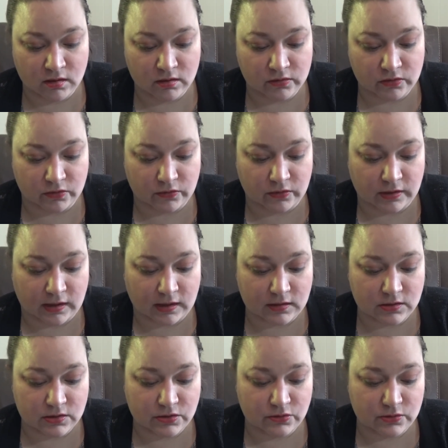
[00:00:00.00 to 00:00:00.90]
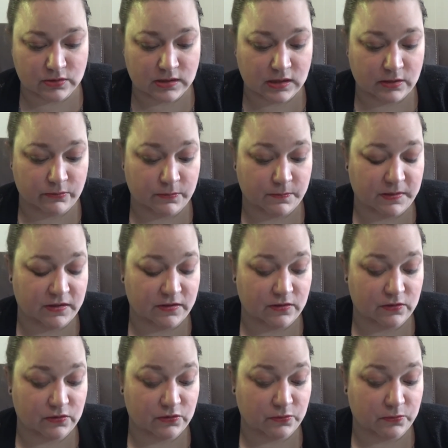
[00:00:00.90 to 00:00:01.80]
So the next Tuesday would be the
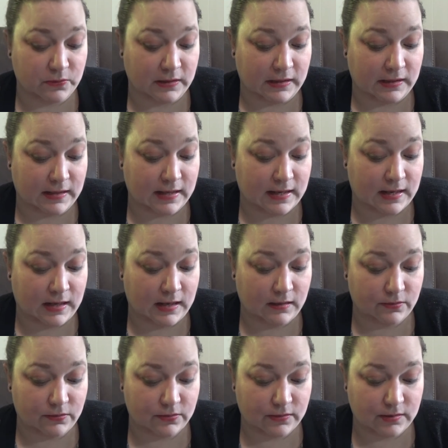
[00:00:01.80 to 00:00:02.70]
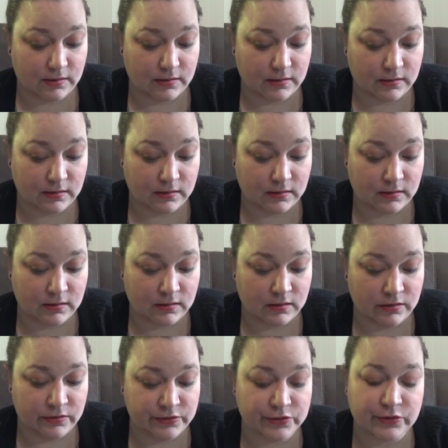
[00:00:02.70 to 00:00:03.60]
28th.
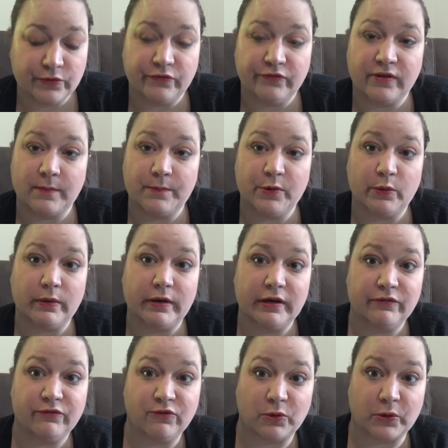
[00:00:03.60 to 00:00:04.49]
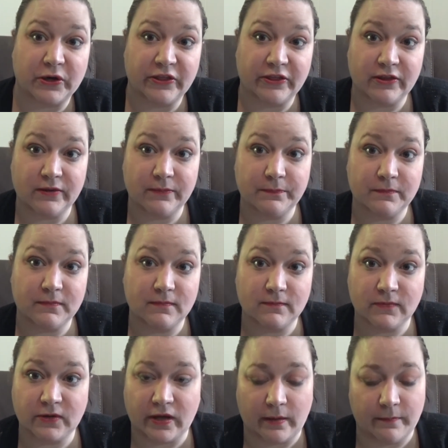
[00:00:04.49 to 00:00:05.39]
So February 4th.
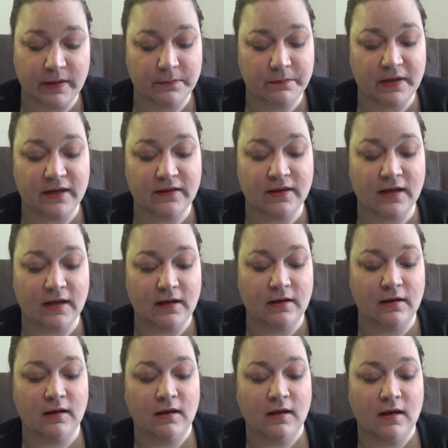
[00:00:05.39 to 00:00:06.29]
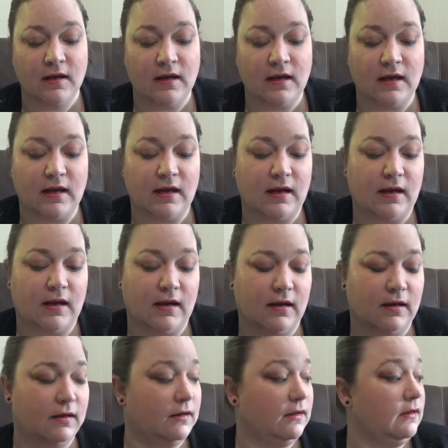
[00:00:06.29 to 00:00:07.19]
Comment by then,
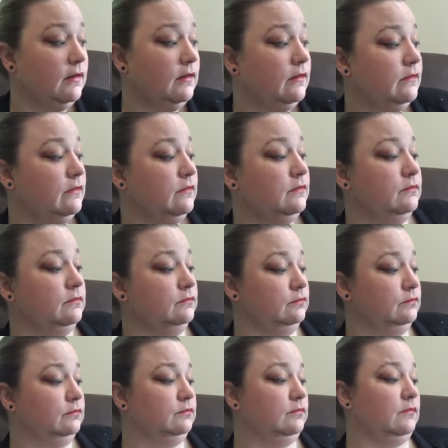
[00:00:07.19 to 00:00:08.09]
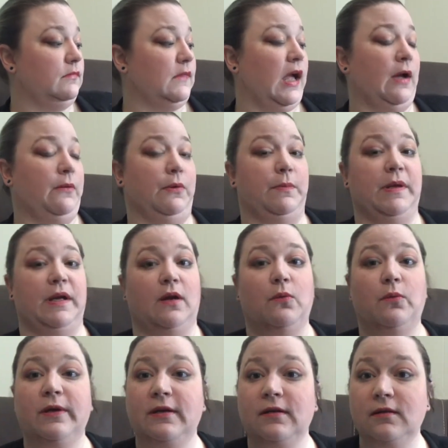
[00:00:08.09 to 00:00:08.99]
and I will pick a
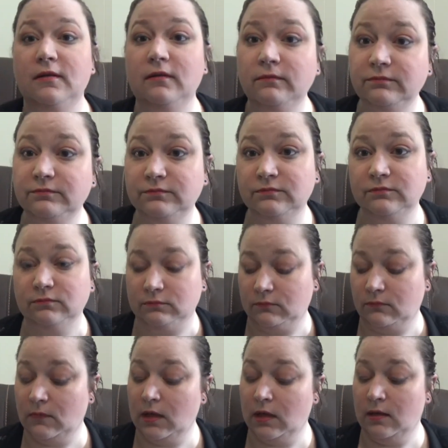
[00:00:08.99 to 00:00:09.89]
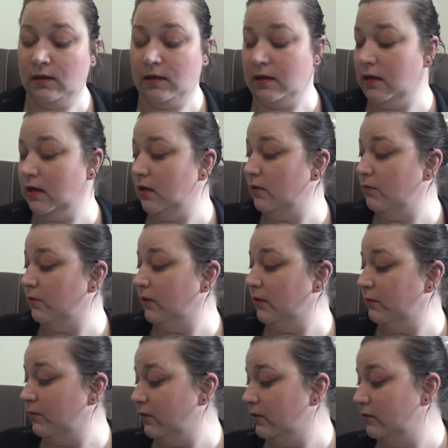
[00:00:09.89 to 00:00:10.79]
winner, and
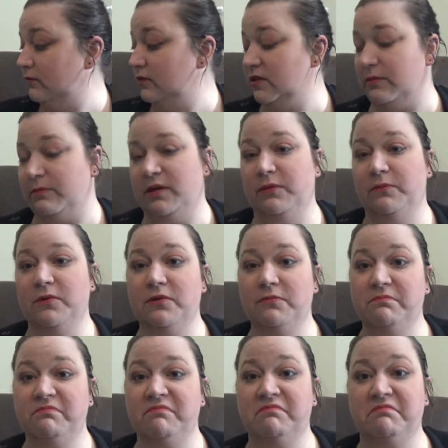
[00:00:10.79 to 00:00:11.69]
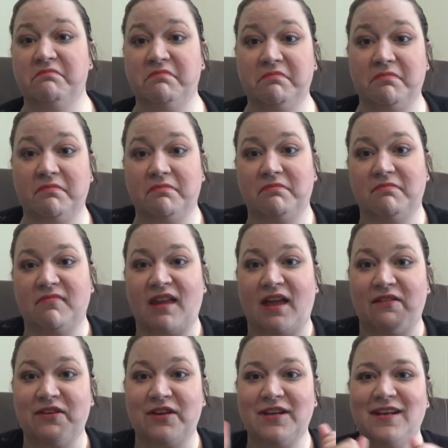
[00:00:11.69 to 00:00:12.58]
somebody will
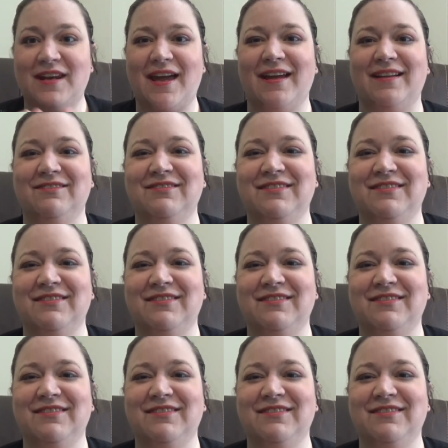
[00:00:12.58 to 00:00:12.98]
have a good day.